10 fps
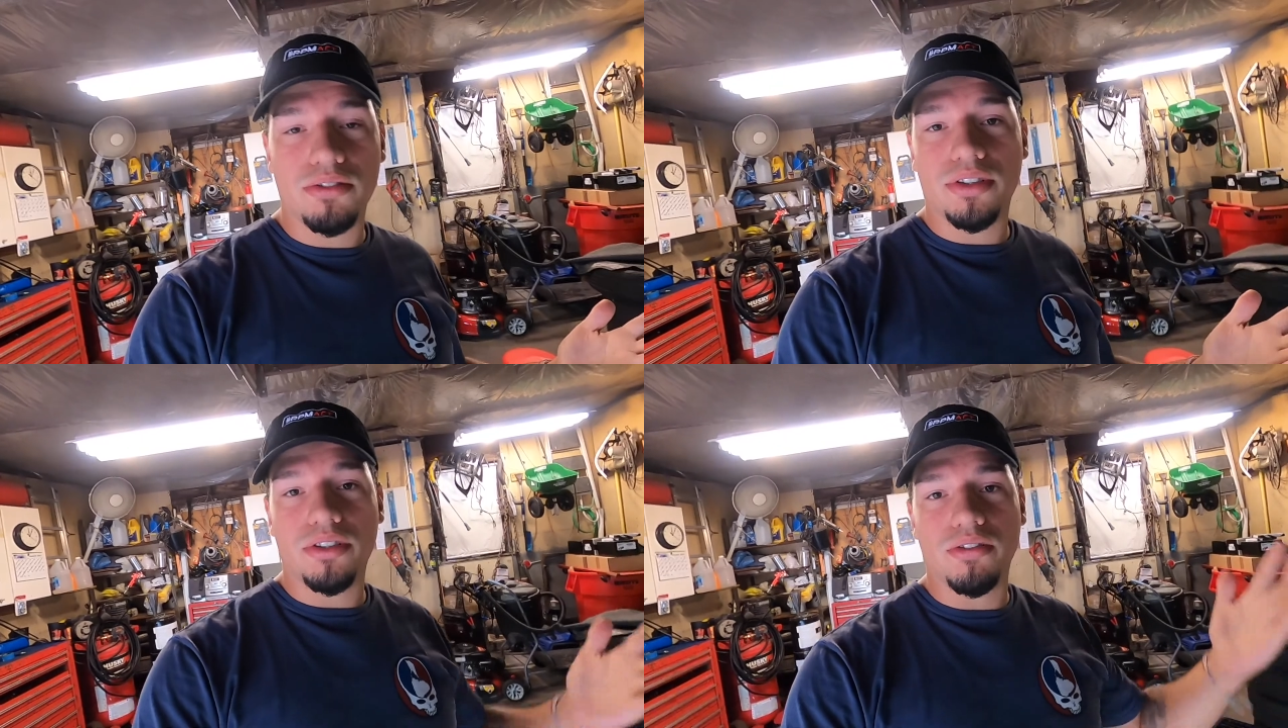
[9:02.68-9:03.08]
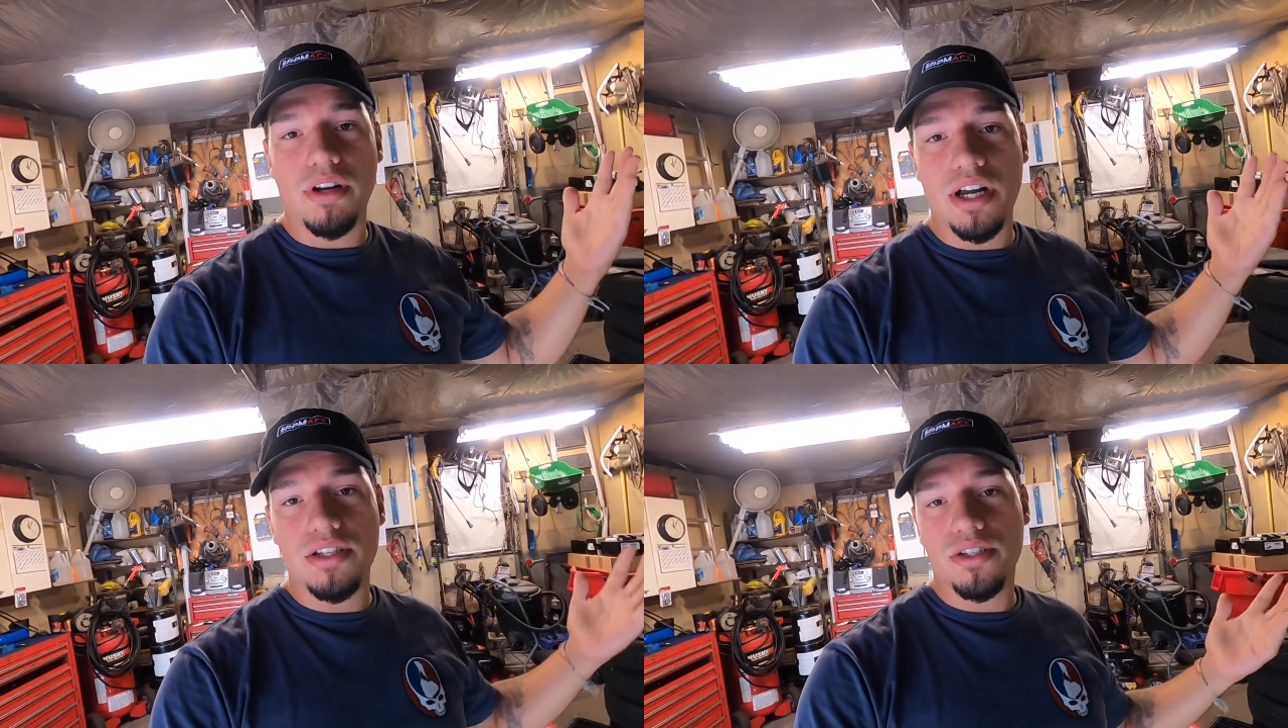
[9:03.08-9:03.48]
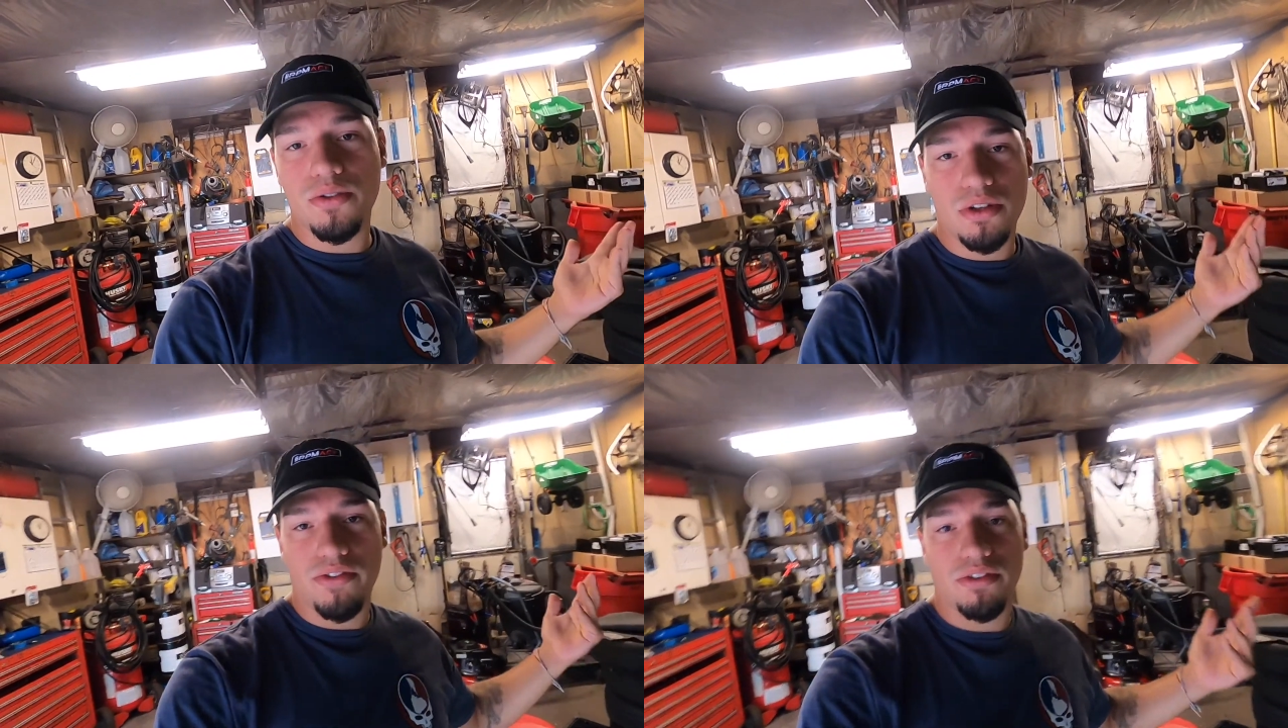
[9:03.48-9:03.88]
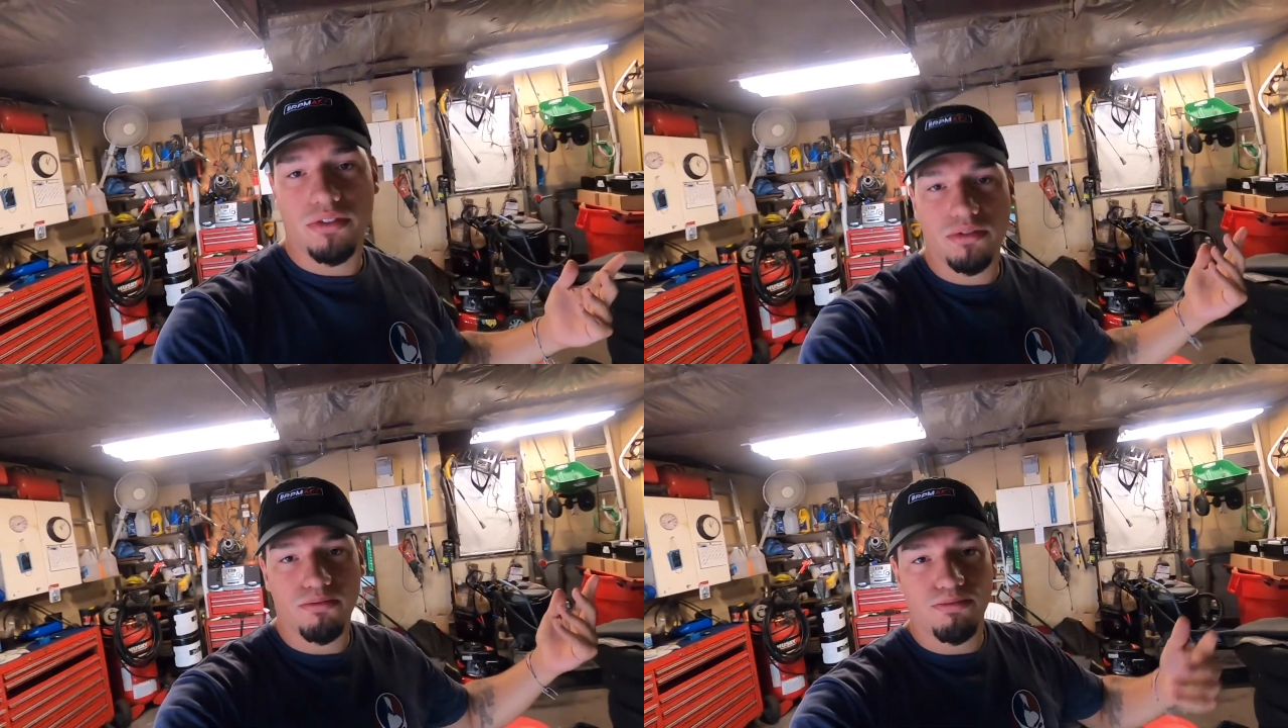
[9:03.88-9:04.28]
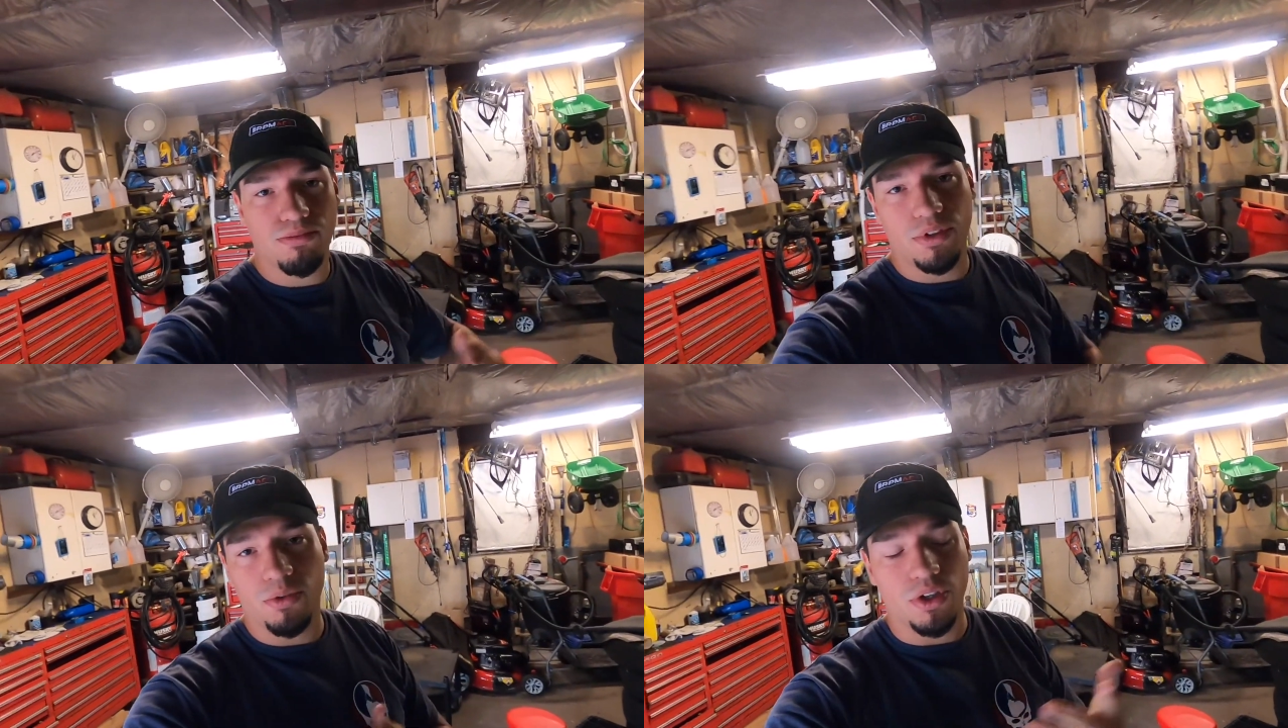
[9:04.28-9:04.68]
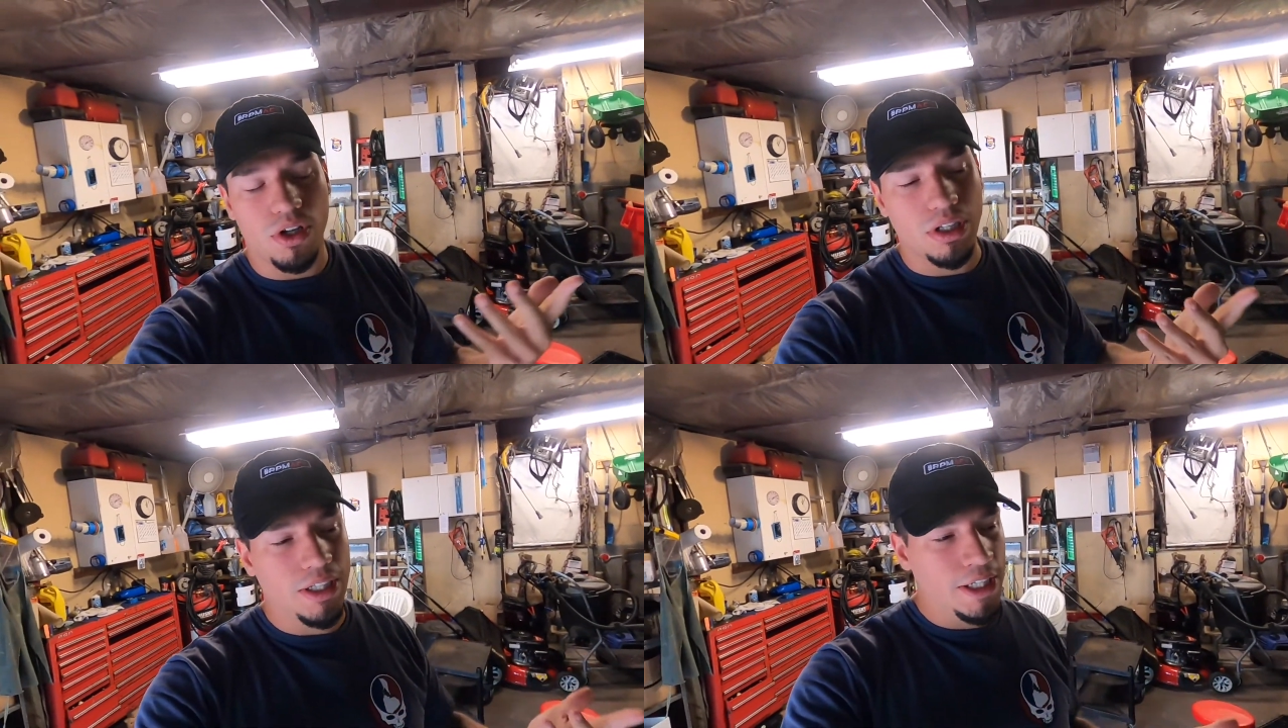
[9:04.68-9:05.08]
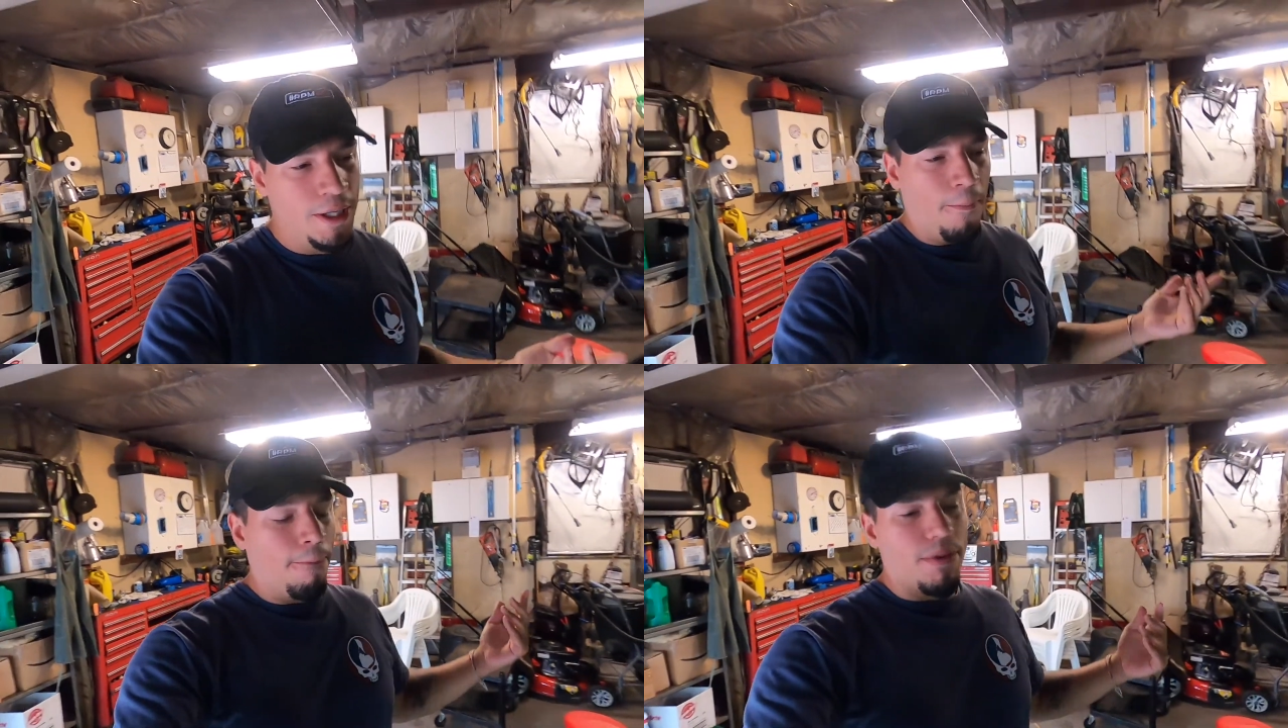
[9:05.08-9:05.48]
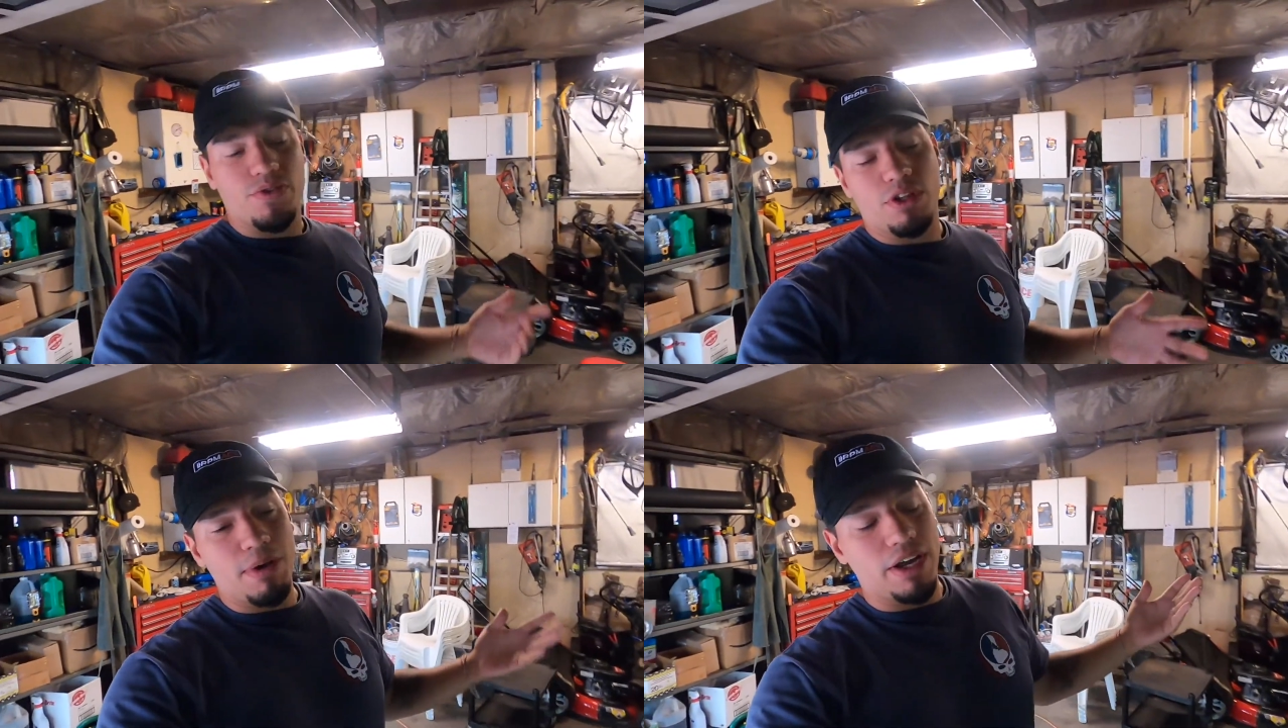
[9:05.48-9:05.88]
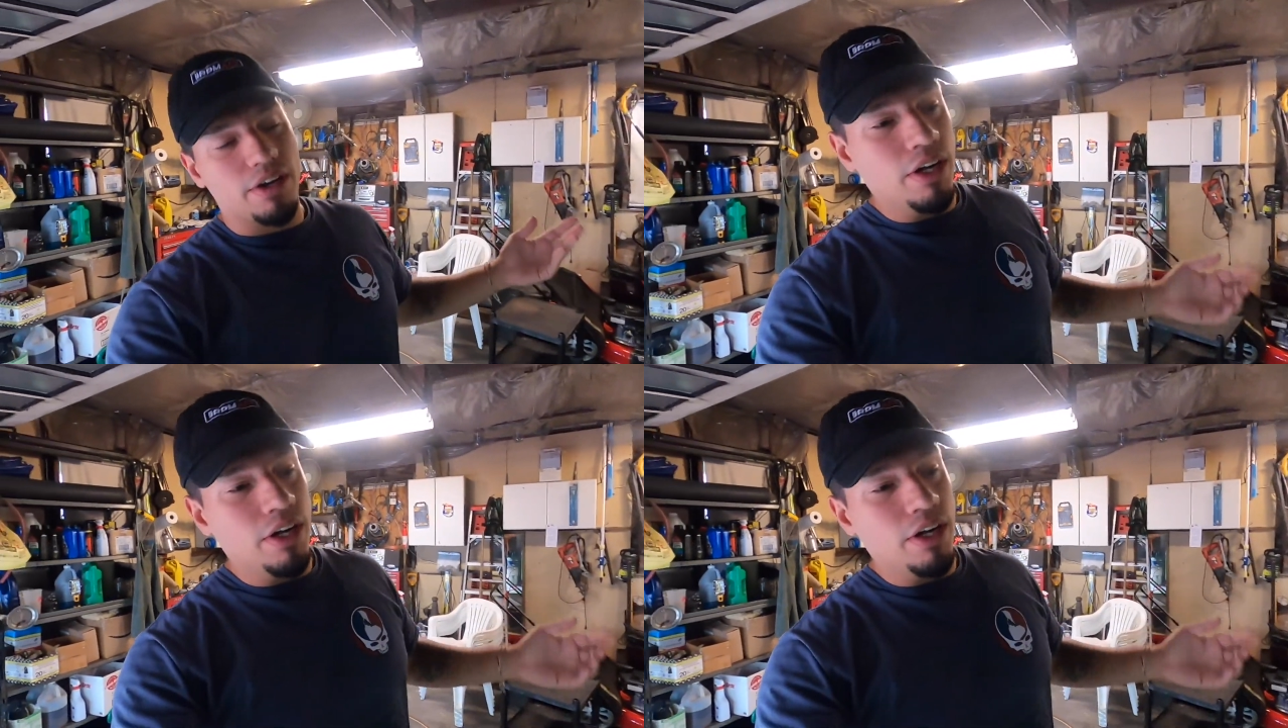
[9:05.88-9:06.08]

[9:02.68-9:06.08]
or the garage, whatever you want to call it. Doesn't really matter.